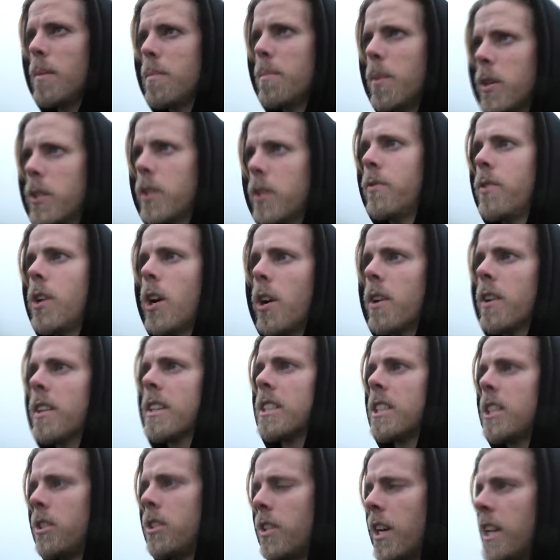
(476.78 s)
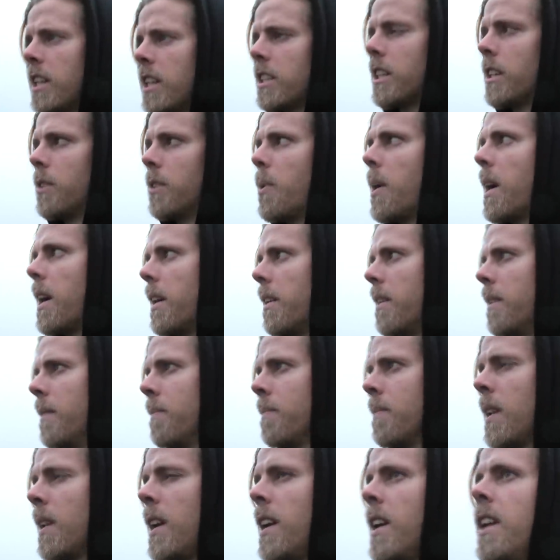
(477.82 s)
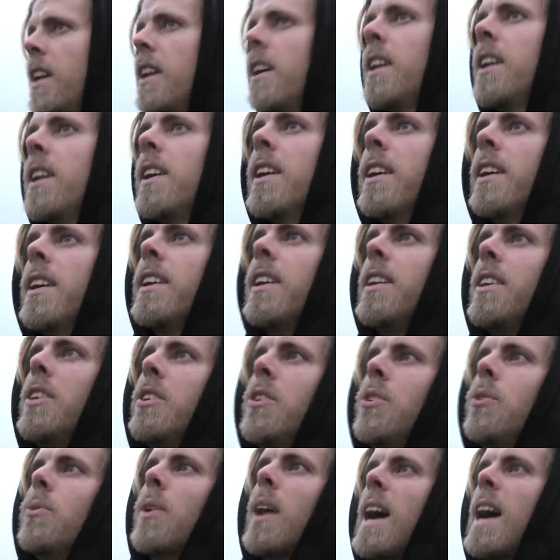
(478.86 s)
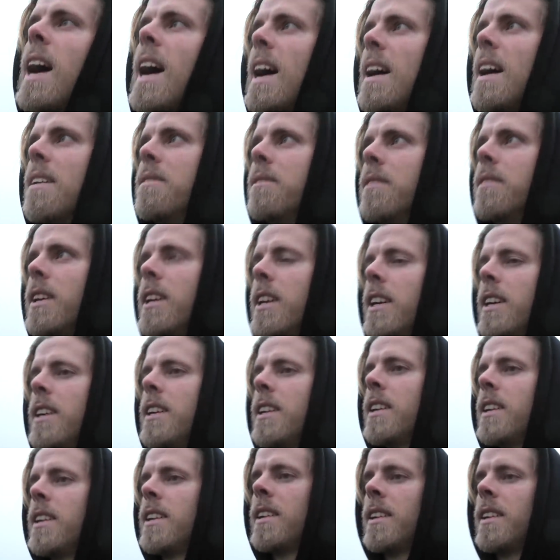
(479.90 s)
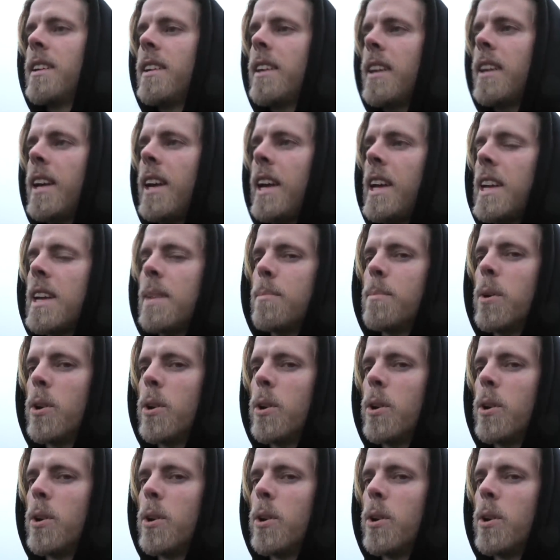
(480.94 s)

But if you are in a situation where you have, in a